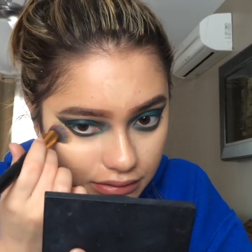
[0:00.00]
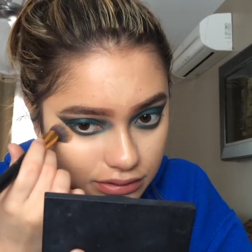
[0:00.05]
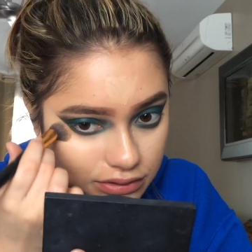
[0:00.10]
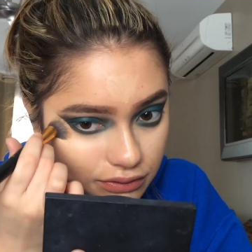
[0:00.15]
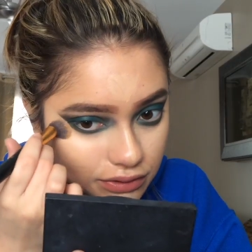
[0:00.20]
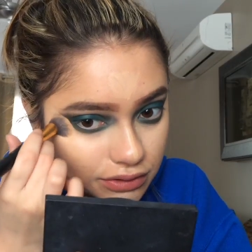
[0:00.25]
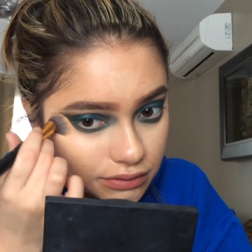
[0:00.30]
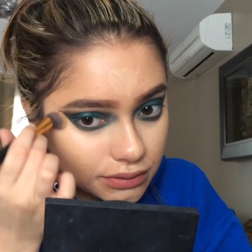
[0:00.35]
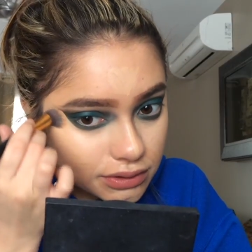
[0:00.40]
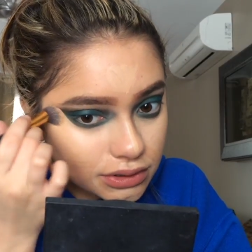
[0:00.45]

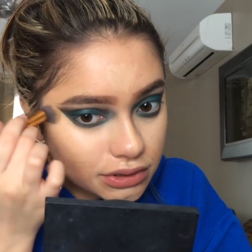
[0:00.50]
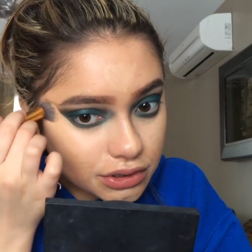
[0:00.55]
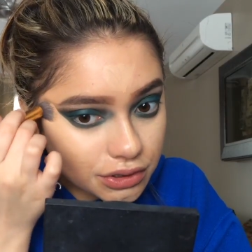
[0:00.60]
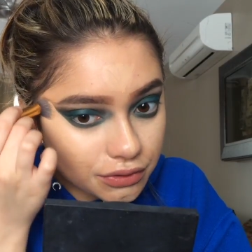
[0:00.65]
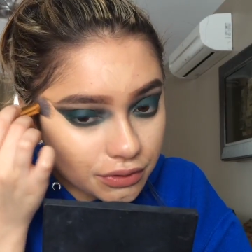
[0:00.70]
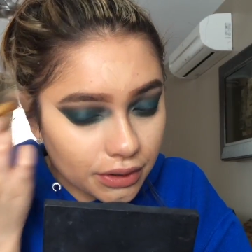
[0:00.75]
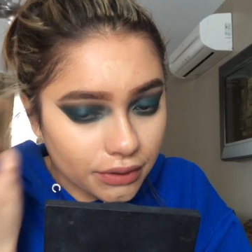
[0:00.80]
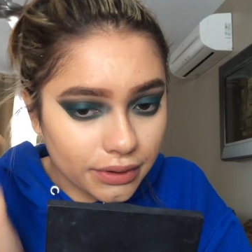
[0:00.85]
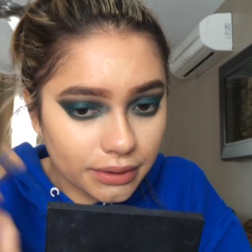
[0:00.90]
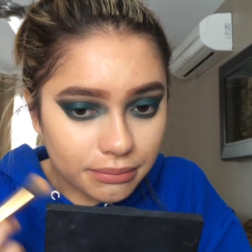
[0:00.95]
So I just want to show
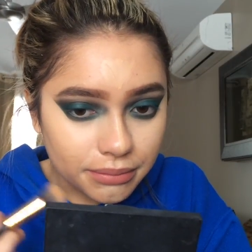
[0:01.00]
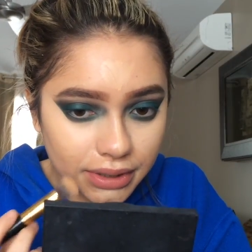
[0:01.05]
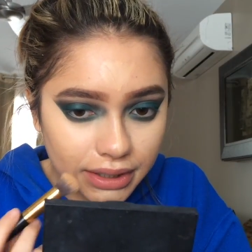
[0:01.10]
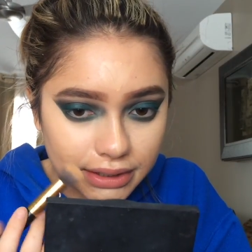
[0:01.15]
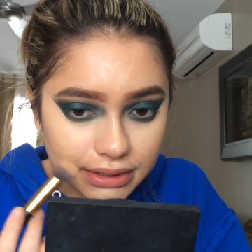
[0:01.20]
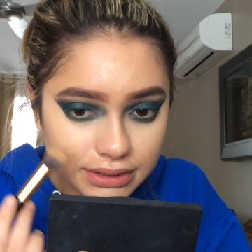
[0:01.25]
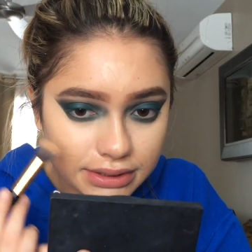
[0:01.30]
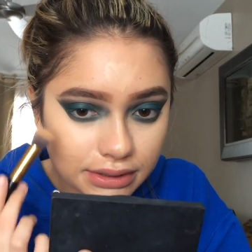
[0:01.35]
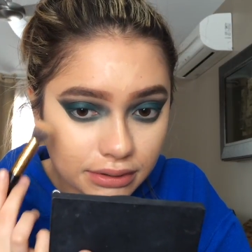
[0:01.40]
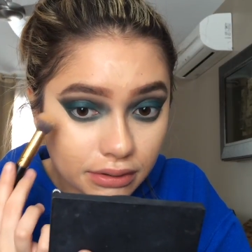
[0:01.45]
you how I
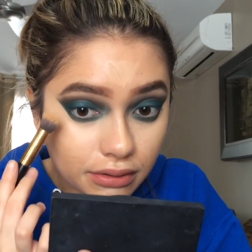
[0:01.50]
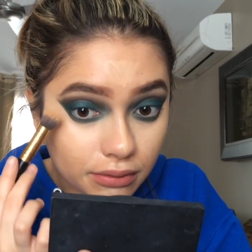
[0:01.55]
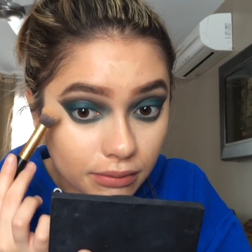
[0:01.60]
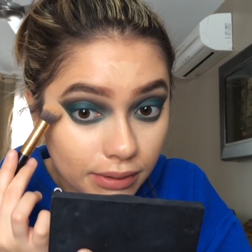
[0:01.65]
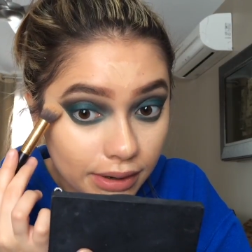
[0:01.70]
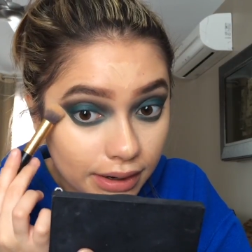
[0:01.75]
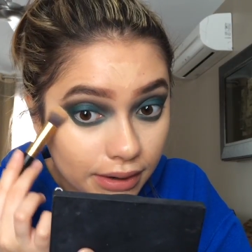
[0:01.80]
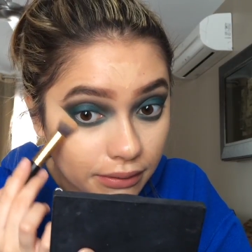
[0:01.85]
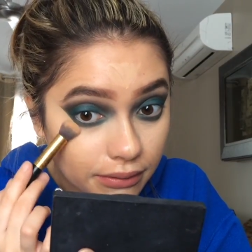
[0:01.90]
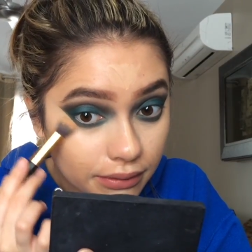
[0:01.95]
blend
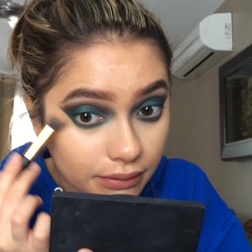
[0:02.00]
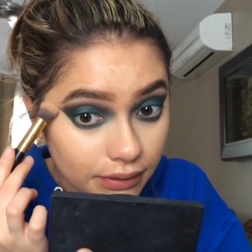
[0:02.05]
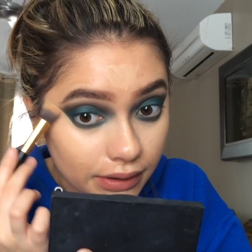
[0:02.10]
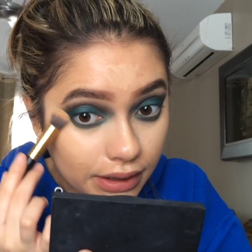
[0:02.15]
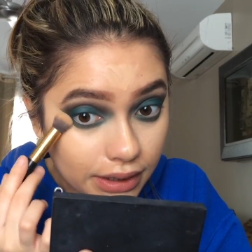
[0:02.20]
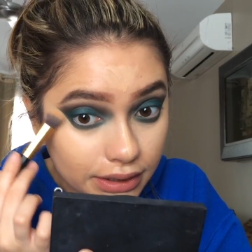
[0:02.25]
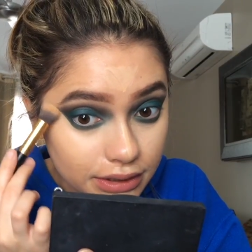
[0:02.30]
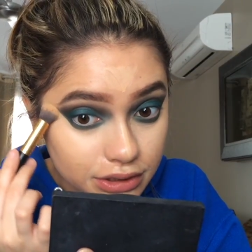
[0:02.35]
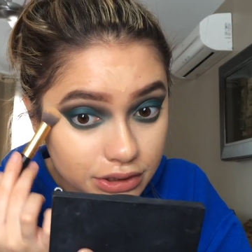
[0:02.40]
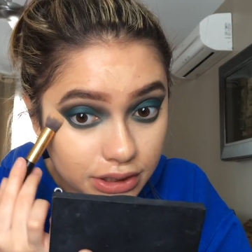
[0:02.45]
around the
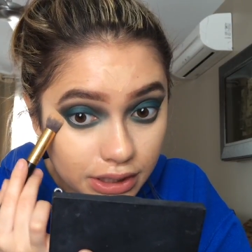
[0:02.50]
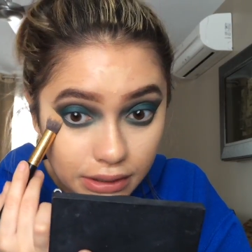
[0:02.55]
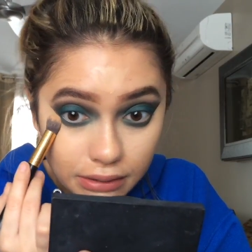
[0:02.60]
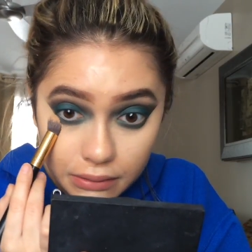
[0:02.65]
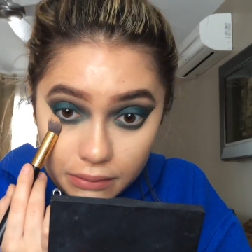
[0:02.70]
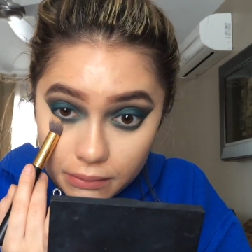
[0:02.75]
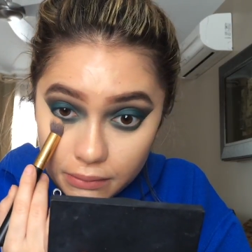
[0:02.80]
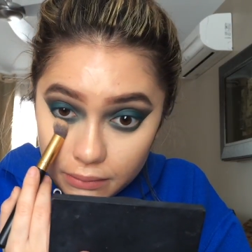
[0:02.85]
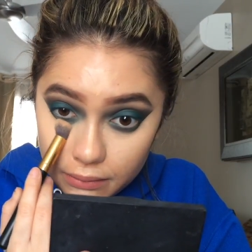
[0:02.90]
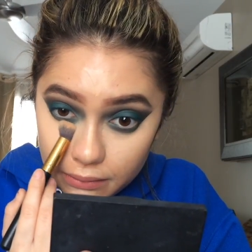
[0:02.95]

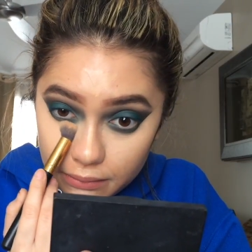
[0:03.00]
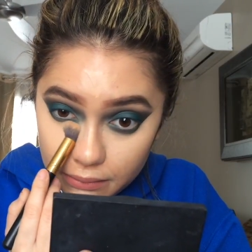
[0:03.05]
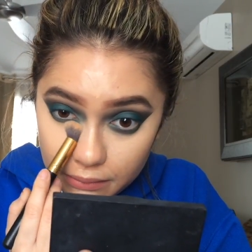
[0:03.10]
eyeshadow.